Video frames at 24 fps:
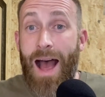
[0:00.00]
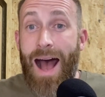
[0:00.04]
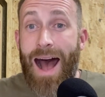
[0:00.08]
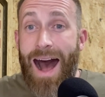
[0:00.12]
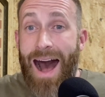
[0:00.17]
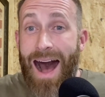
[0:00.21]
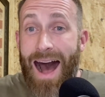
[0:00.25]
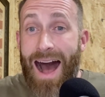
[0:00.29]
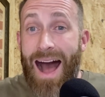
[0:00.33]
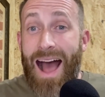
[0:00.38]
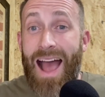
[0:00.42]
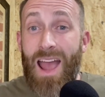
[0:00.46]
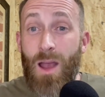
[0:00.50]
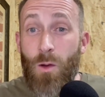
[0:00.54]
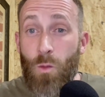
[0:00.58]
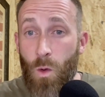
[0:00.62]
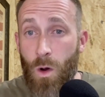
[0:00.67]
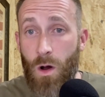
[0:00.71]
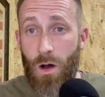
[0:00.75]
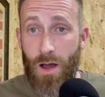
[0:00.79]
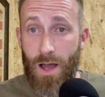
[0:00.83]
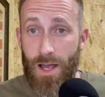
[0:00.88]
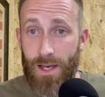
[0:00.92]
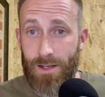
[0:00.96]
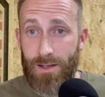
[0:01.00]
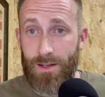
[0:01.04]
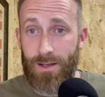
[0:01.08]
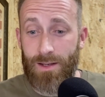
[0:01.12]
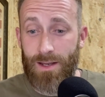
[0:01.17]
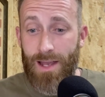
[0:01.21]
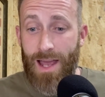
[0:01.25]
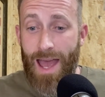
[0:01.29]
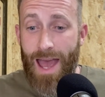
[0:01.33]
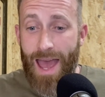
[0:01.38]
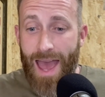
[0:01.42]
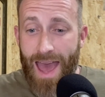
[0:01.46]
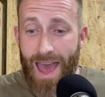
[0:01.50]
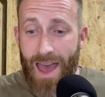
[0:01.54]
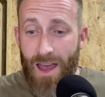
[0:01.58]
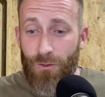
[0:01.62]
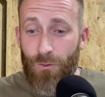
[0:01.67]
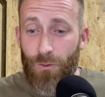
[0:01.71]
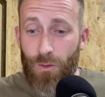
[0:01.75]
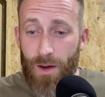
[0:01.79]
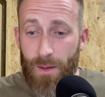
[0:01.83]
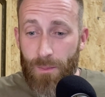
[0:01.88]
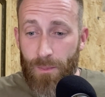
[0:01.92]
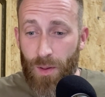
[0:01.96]
I want
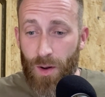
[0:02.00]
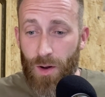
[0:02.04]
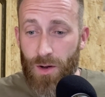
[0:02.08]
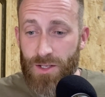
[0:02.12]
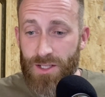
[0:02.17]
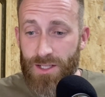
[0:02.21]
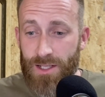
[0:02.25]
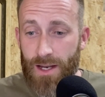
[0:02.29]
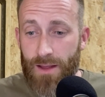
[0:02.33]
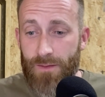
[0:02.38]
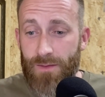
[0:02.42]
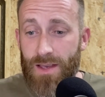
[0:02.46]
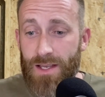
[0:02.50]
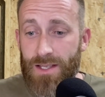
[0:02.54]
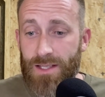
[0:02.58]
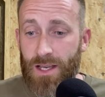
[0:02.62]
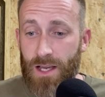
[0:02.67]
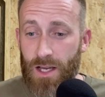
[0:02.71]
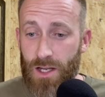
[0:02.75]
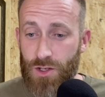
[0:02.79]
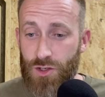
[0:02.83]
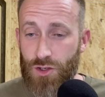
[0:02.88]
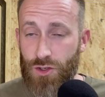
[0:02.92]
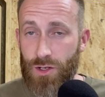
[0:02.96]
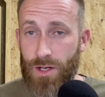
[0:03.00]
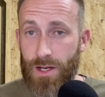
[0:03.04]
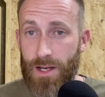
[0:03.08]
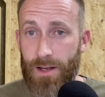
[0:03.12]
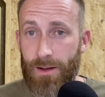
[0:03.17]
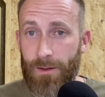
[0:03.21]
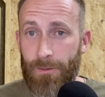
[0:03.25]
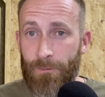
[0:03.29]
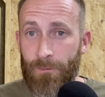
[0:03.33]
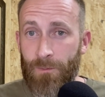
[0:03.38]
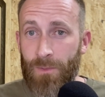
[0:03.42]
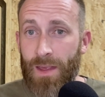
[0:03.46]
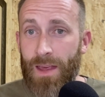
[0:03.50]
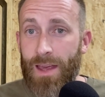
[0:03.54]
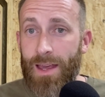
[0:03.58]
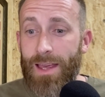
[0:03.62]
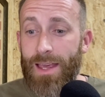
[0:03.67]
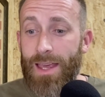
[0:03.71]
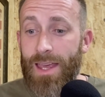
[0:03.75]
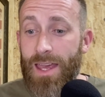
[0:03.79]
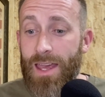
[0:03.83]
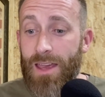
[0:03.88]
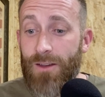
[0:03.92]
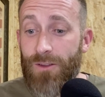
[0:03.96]
every person in this country,
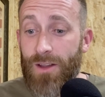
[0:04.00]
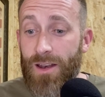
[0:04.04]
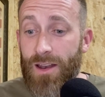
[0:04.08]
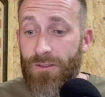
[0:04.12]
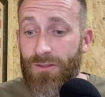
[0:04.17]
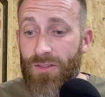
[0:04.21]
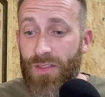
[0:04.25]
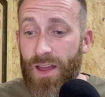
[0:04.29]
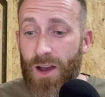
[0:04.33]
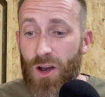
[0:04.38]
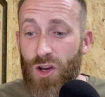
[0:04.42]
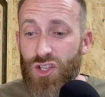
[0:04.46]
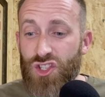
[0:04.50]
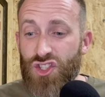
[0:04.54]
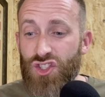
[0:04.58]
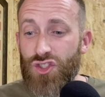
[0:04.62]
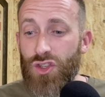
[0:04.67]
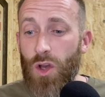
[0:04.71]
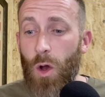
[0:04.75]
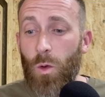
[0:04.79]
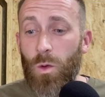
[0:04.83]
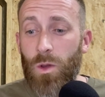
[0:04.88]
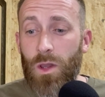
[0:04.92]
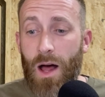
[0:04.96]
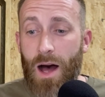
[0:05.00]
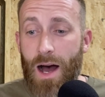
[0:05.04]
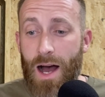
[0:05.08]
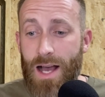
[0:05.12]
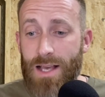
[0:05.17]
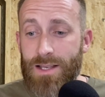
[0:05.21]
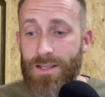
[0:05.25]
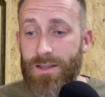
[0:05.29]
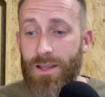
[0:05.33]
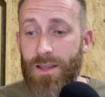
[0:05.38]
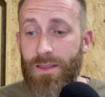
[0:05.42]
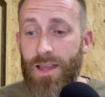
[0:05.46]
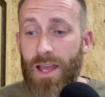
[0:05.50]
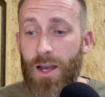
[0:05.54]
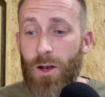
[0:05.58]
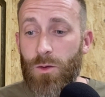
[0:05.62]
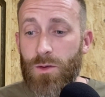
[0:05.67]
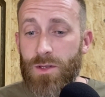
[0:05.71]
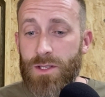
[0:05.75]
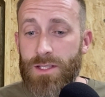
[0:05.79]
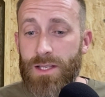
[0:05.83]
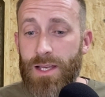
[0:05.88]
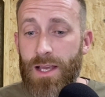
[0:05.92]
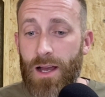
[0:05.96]
even if they are so lost that they
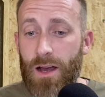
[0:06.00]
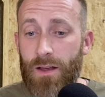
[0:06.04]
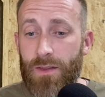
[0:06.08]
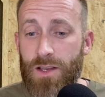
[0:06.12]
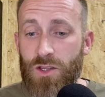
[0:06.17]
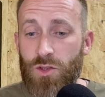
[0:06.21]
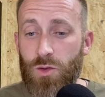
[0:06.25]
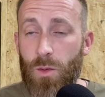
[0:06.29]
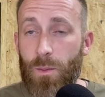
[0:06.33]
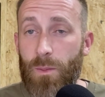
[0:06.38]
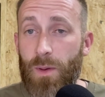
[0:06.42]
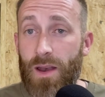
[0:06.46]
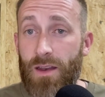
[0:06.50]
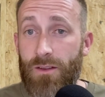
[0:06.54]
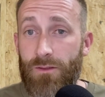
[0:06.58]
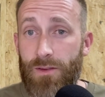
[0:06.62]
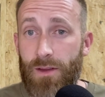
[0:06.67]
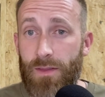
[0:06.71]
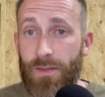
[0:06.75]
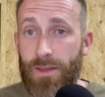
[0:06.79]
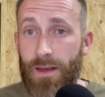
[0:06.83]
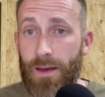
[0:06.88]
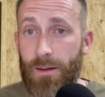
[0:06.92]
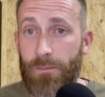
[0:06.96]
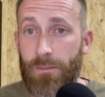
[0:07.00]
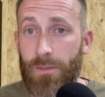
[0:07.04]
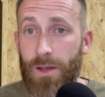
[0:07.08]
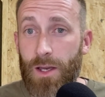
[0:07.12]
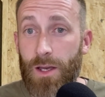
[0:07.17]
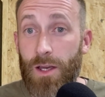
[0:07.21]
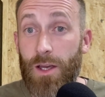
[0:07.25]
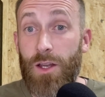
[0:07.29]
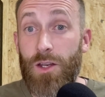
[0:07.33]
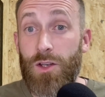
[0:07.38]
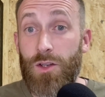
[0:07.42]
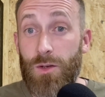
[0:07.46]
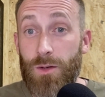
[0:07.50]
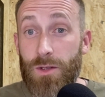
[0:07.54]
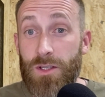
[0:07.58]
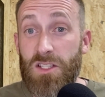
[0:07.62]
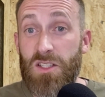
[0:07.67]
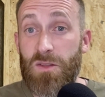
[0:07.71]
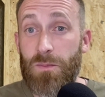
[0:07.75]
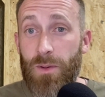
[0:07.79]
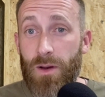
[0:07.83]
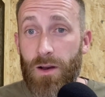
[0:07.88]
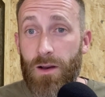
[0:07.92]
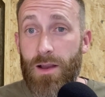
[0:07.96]
don't see how this will benefit them, to
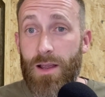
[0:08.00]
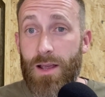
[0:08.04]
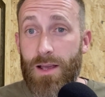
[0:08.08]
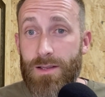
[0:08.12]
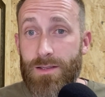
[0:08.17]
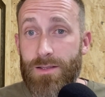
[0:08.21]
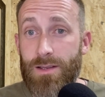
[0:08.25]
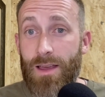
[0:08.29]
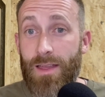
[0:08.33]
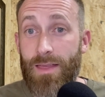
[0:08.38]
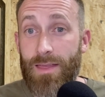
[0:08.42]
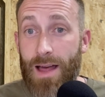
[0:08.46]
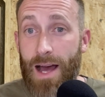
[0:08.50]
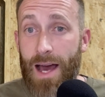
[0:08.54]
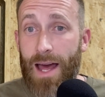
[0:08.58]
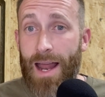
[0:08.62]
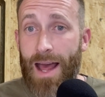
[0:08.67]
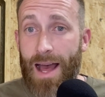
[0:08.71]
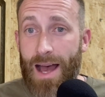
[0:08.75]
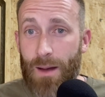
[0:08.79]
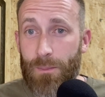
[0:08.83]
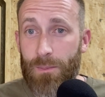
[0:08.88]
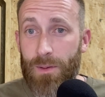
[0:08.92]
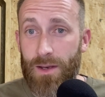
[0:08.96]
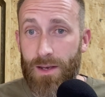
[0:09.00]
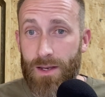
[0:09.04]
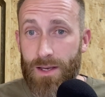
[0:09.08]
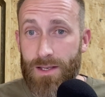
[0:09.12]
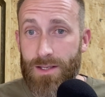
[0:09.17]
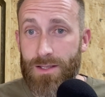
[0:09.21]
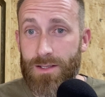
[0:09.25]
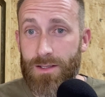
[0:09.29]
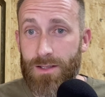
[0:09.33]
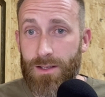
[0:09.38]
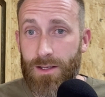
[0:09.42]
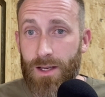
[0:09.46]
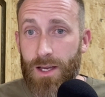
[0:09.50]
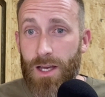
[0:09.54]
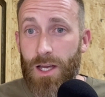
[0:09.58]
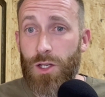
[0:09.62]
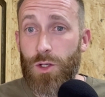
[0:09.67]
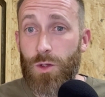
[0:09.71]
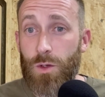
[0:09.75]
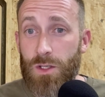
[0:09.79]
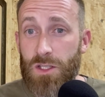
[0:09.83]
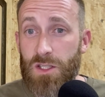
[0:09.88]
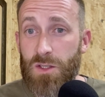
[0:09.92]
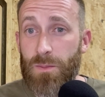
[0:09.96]
experience that happiness,
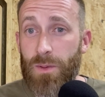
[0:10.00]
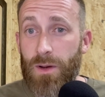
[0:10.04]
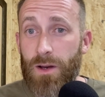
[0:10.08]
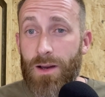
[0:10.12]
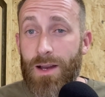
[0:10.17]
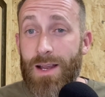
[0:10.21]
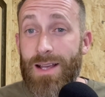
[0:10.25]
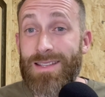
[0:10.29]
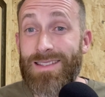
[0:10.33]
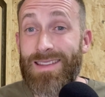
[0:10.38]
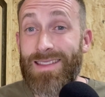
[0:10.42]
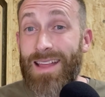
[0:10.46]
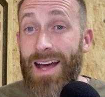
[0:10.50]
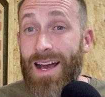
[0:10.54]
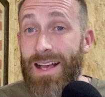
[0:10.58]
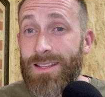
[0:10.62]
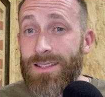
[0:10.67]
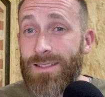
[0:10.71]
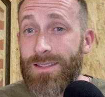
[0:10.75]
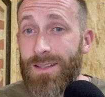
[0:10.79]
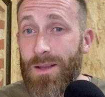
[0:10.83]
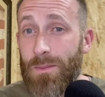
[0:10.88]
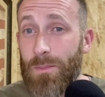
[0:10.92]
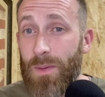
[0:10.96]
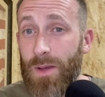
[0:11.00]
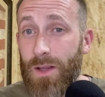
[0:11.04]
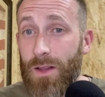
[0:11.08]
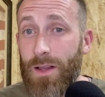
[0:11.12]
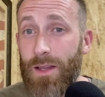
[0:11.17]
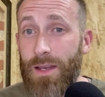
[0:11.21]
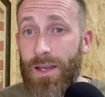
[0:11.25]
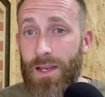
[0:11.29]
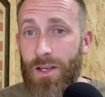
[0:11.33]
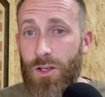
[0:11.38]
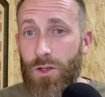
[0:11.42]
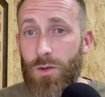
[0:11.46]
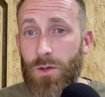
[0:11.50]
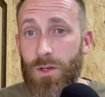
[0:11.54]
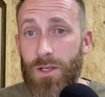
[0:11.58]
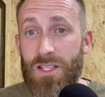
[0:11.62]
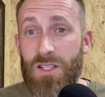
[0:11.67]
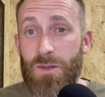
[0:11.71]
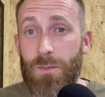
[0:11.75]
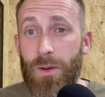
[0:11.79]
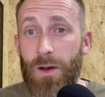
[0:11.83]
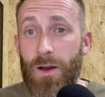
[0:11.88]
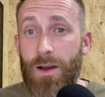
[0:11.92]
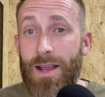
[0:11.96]
to experience that stability, to
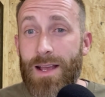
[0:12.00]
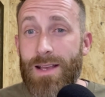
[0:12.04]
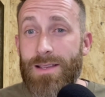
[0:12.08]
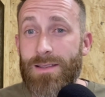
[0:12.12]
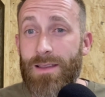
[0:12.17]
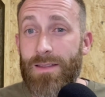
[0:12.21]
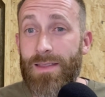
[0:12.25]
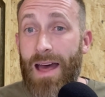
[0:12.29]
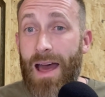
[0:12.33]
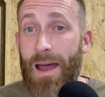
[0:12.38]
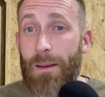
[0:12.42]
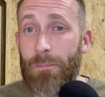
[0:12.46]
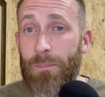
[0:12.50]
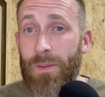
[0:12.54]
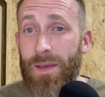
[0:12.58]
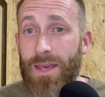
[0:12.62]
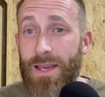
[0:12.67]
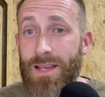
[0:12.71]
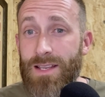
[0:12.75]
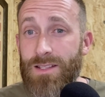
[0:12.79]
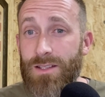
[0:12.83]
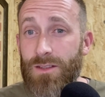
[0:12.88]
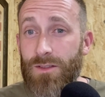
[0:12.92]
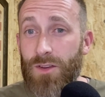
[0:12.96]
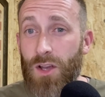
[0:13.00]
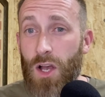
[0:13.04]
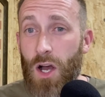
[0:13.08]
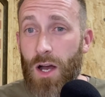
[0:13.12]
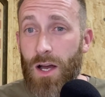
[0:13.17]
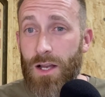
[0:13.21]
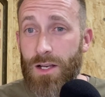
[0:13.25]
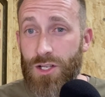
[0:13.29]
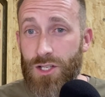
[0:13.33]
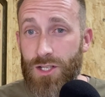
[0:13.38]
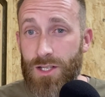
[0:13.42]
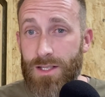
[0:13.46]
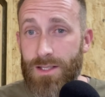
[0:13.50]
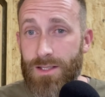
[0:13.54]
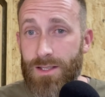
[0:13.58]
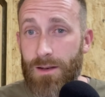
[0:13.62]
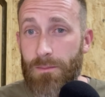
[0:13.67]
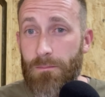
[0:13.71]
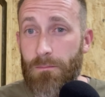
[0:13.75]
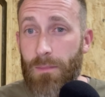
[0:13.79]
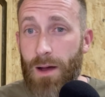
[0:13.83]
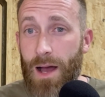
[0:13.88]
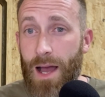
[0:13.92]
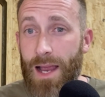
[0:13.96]
experience that peace of conscience
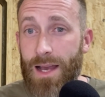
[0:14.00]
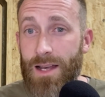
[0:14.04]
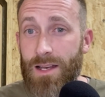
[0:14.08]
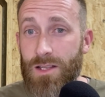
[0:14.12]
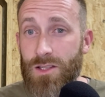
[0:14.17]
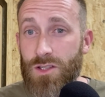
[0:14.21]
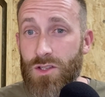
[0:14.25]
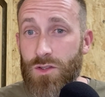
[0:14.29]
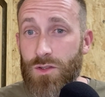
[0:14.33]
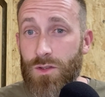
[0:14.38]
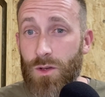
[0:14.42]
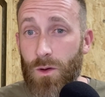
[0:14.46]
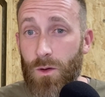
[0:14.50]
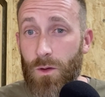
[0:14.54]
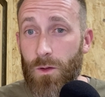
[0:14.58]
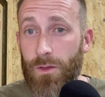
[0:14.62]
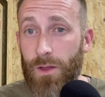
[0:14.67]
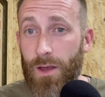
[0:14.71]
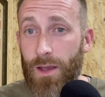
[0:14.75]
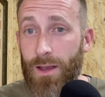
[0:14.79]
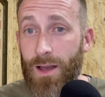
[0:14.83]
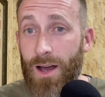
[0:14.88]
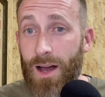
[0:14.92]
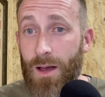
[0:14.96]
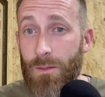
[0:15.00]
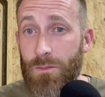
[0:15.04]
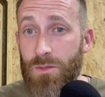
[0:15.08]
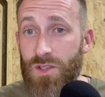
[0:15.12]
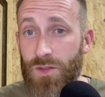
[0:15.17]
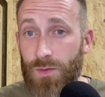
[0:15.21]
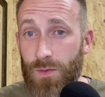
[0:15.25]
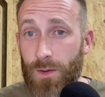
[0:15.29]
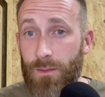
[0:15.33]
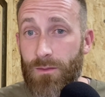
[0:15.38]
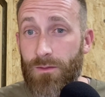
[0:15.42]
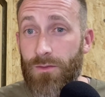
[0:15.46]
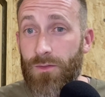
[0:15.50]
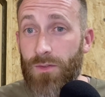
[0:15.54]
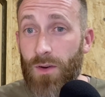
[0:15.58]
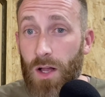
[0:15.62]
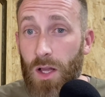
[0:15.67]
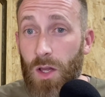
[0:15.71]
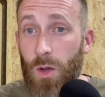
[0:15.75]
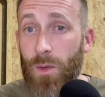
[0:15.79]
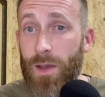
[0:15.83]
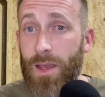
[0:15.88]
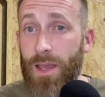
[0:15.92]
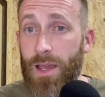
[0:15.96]
and mind and soul that comes from
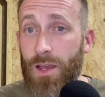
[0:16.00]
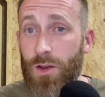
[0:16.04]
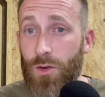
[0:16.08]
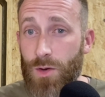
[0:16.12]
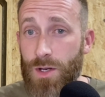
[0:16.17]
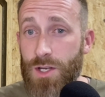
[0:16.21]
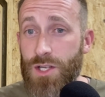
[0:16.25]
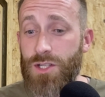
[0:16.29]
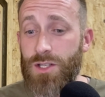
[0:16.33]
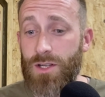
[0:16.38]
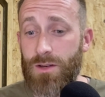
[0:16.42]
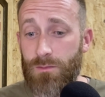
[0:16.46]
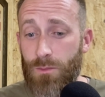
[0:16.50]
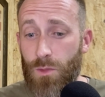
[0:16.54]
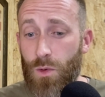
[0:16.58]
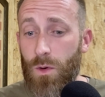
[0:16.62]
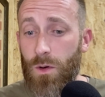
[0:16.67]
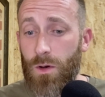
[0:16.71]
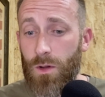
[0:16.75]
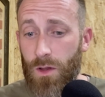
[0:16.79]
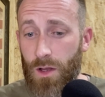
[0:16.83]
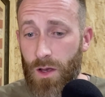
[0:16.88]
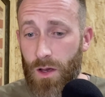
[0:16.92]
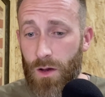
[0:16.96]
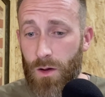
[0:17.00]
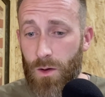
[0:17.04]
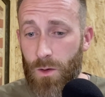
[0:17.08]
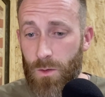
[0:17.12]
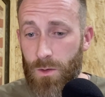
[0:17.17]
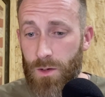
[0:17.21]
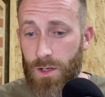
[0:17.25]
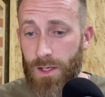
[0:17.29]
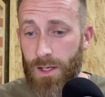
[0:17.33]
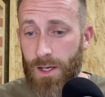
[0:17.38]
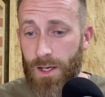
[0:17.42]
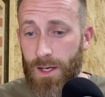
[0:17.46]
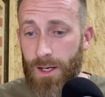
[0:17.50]
following a Christian moral code.